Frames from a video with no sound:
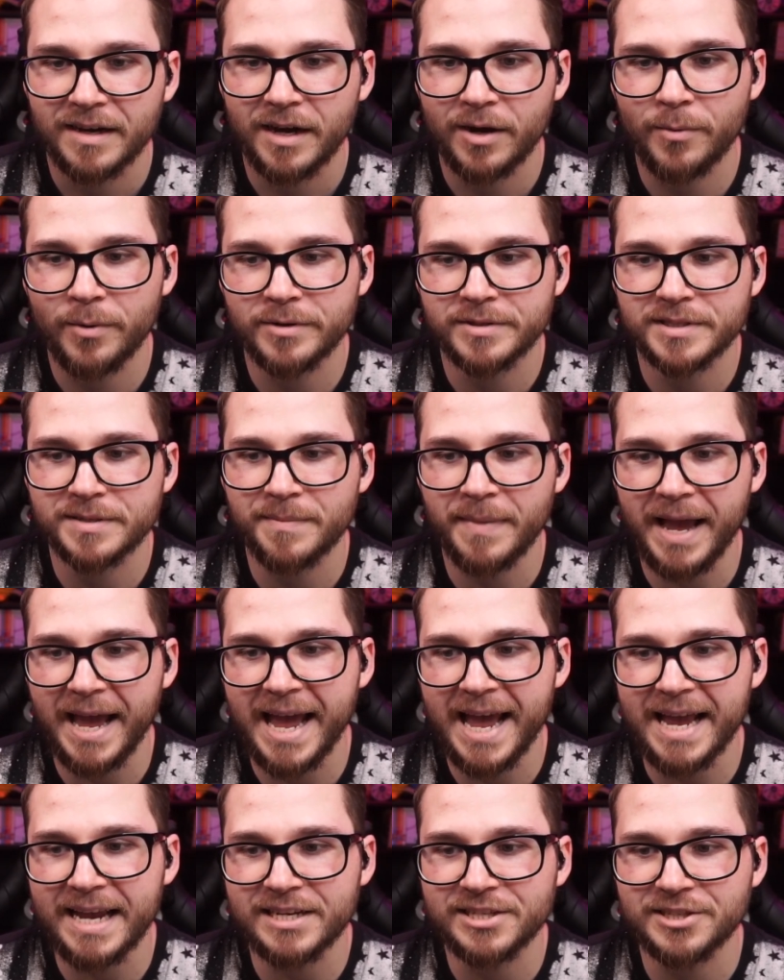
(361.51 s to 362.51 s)
I want some
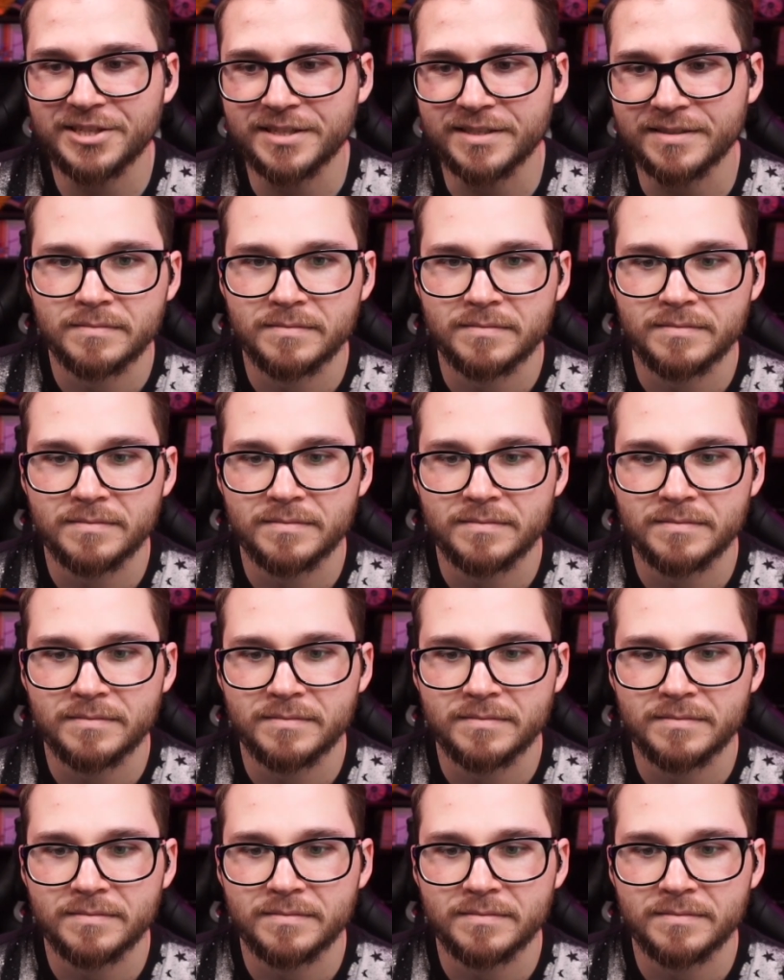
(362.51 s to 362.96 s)
action.